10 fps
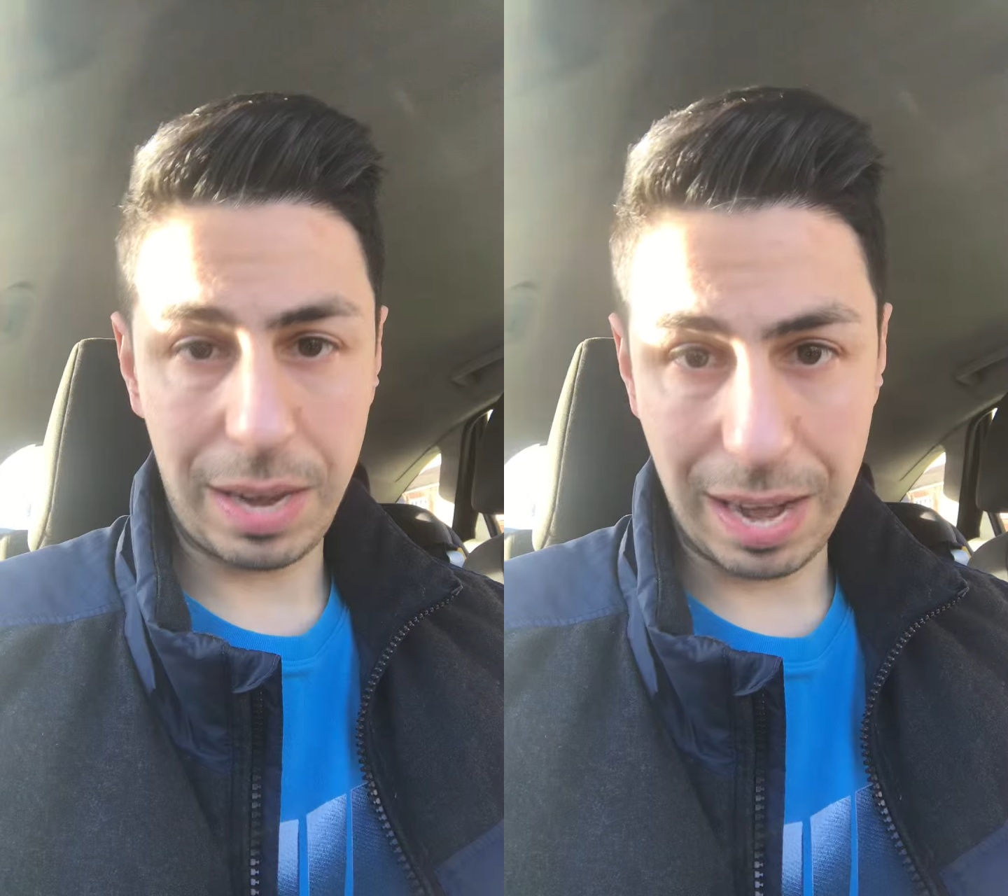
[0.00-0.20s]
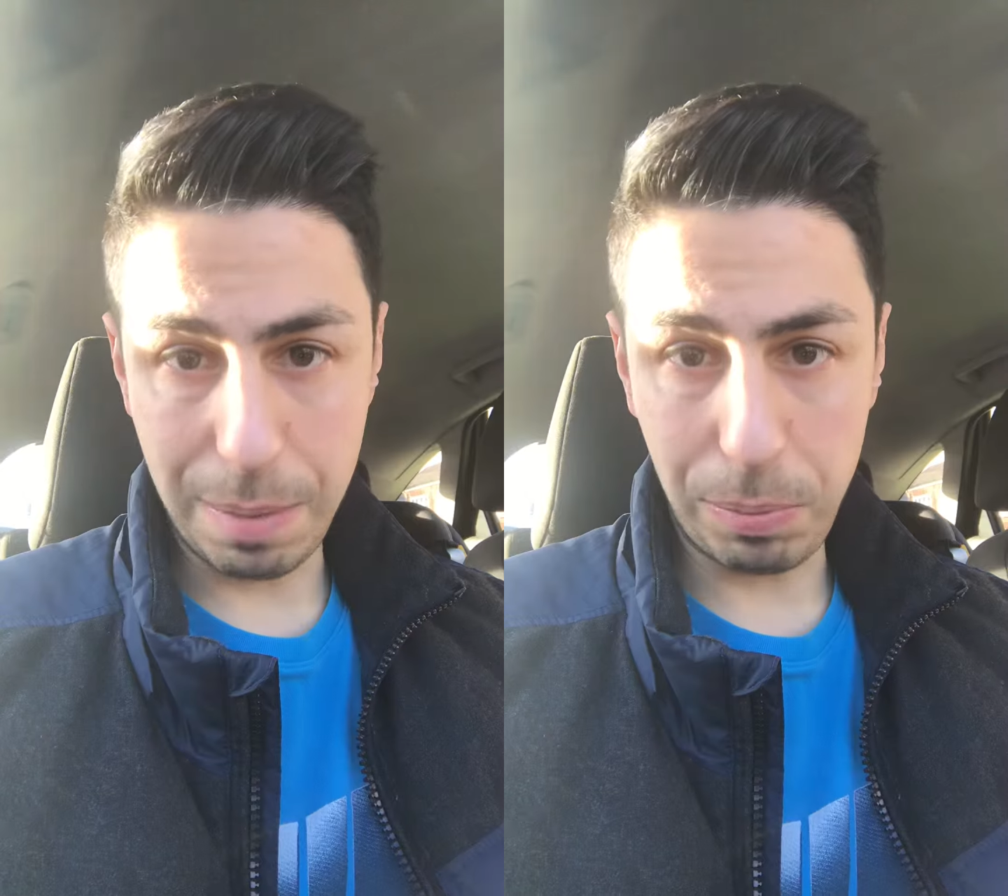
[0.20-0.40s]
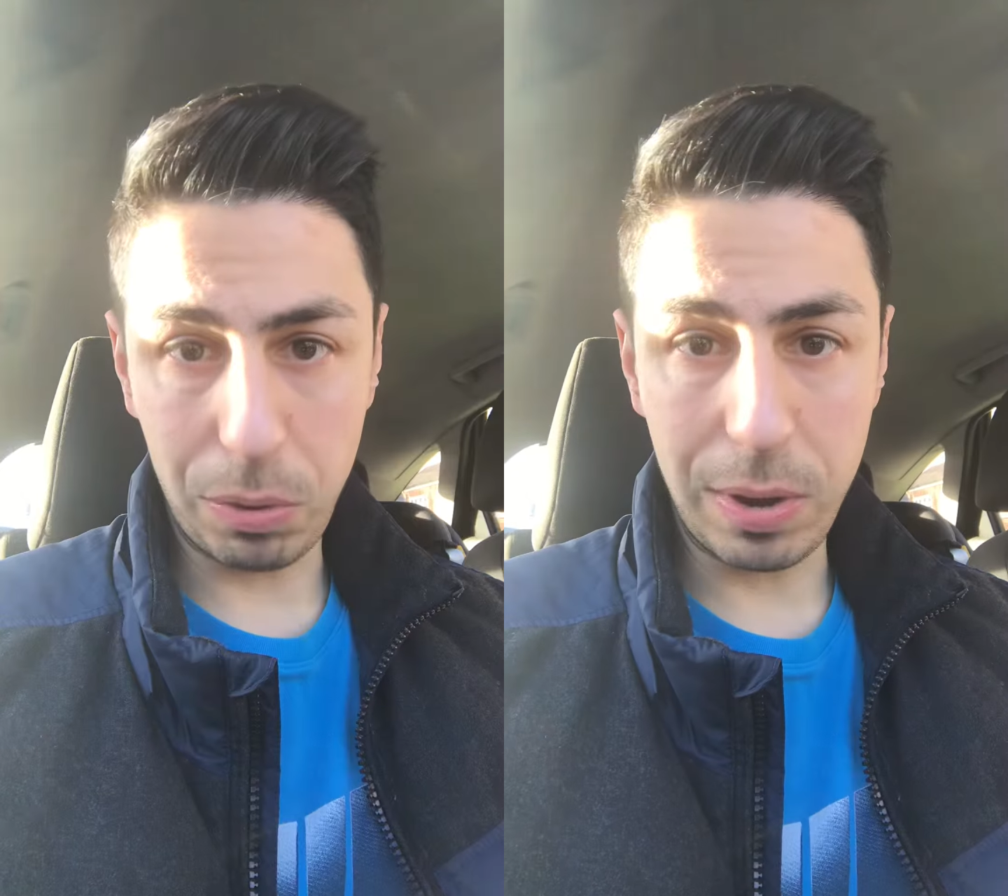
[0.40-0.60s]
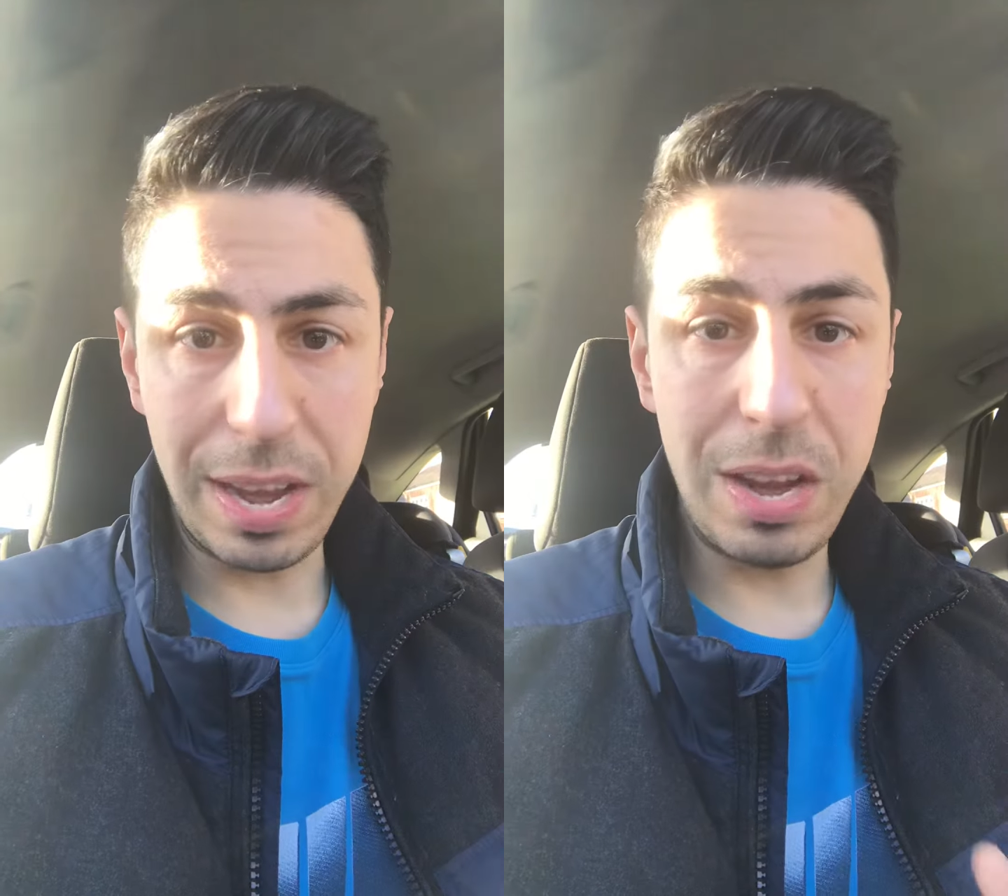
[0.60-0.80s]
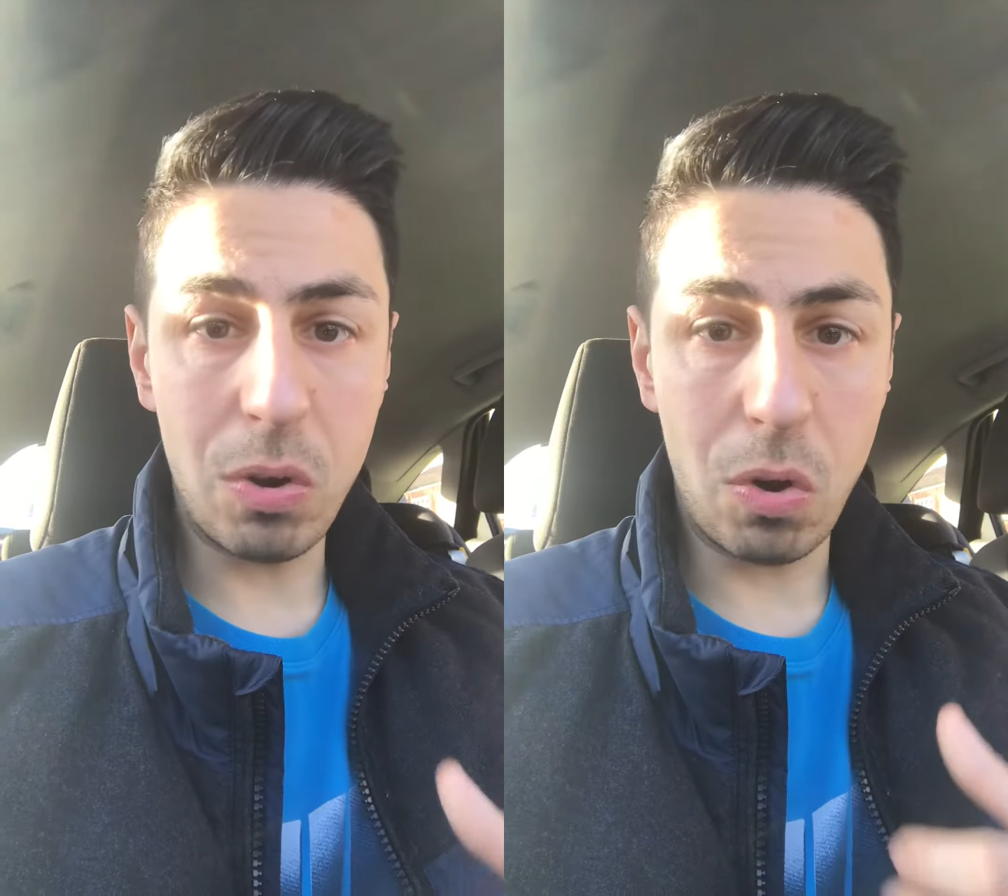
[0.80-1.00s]
an
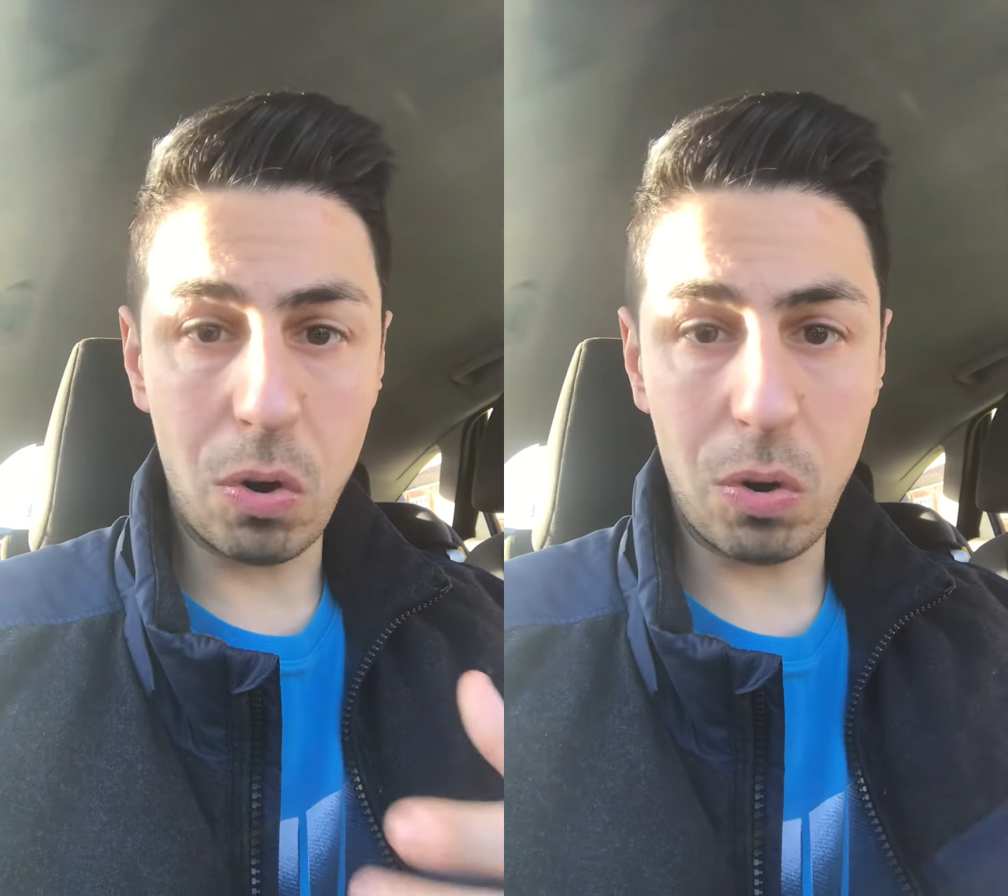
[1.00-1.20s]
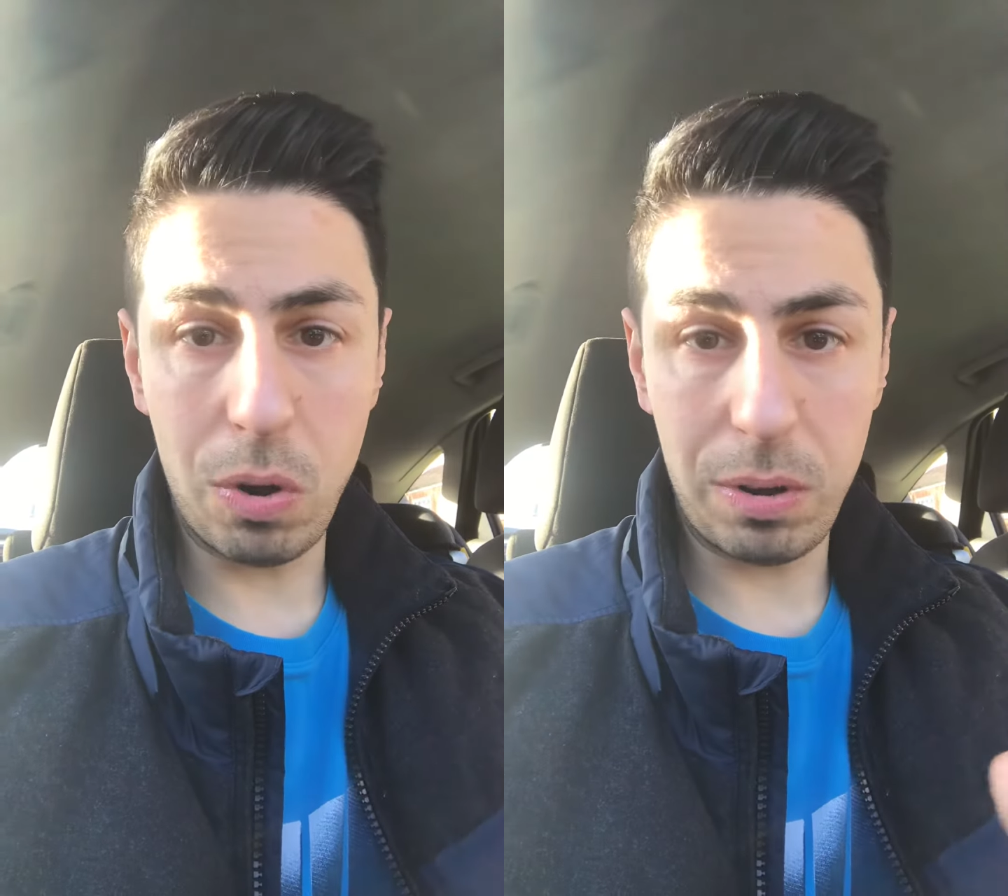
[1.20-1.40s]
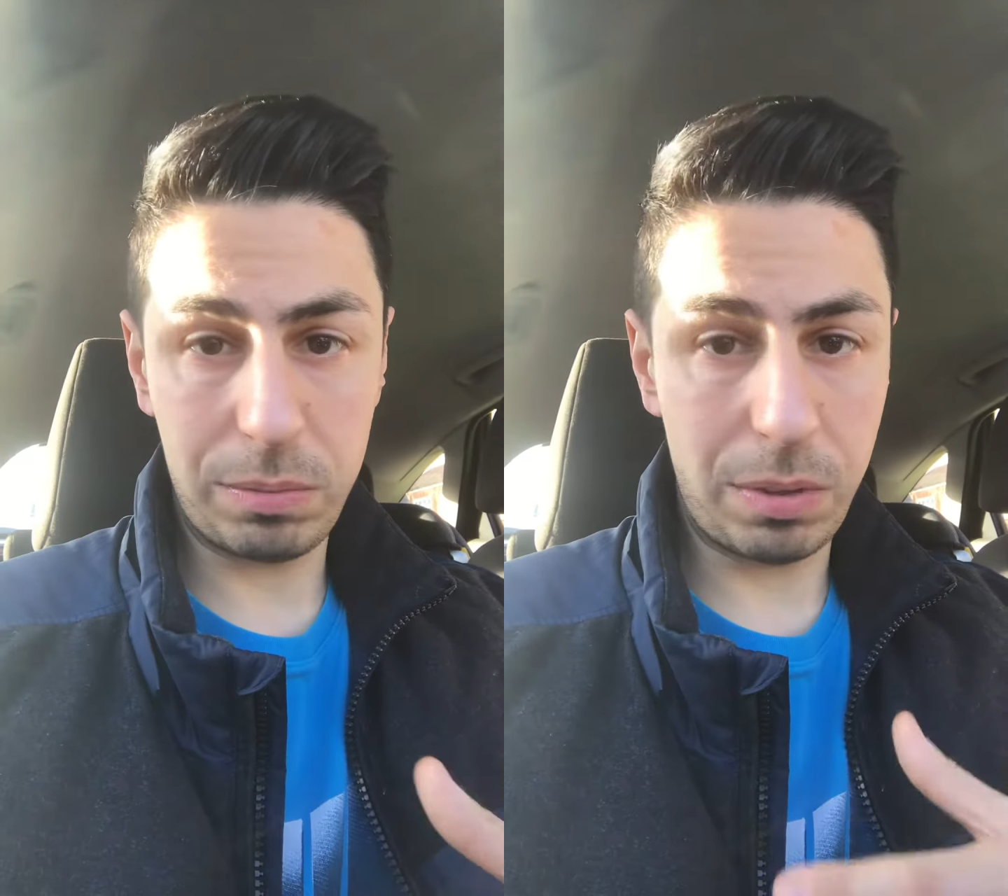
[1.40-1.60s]
employee or